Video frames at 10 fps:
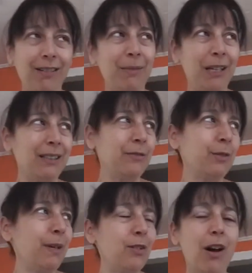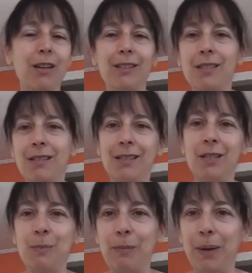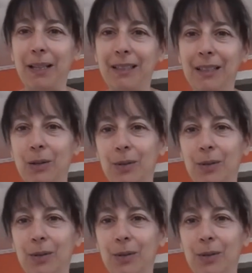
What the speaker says: I live with my dog. He's my buddy.